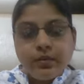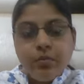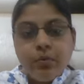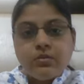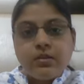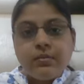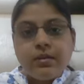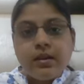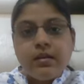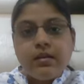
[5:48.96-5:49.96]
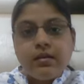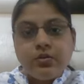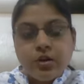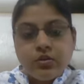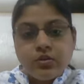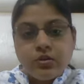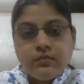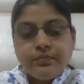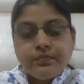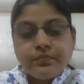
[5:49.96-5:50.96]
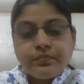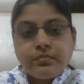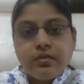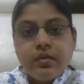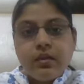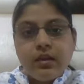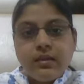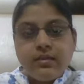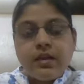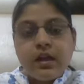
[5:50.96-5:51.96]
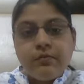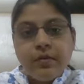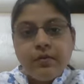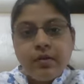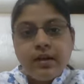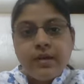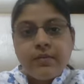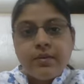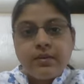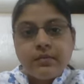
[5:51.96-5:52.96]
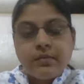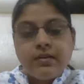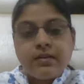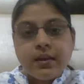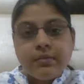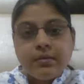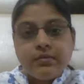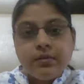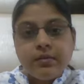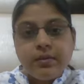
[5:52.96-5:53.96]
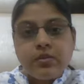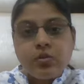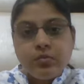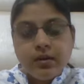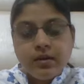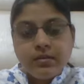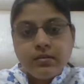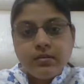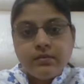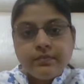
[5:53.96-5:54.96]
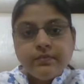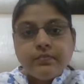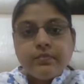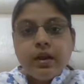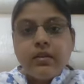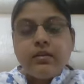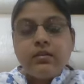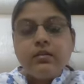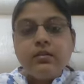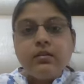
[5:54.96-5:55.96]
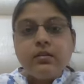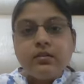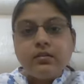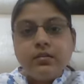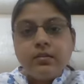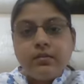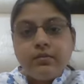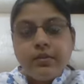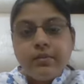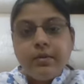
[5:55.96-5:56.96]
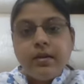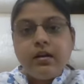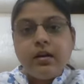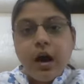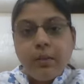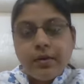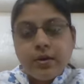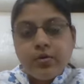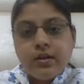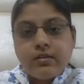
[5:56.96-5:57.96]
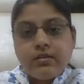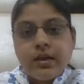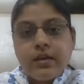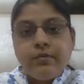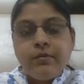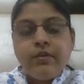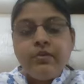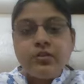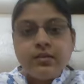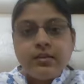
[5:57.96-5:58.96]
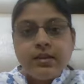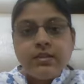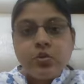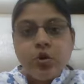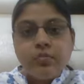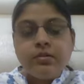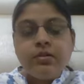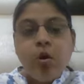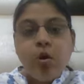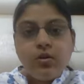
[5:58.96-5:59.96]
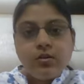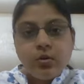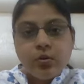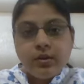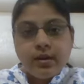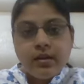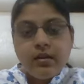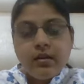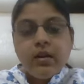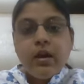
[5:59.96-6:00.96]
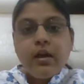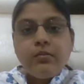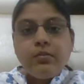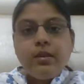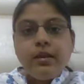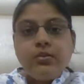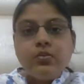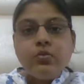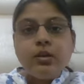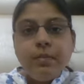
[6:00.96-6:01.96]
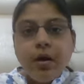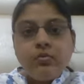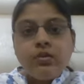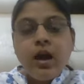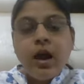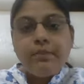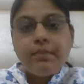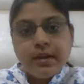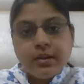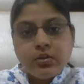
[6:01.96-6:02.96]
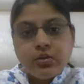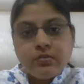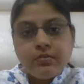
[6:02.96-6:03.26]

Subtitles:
post-terminal junction, that is alpha 1 and beta 1 receptors will be stimulated, and will be upregulated. And when we suddenly stop the clonidine, it will lead to rebound hypertension,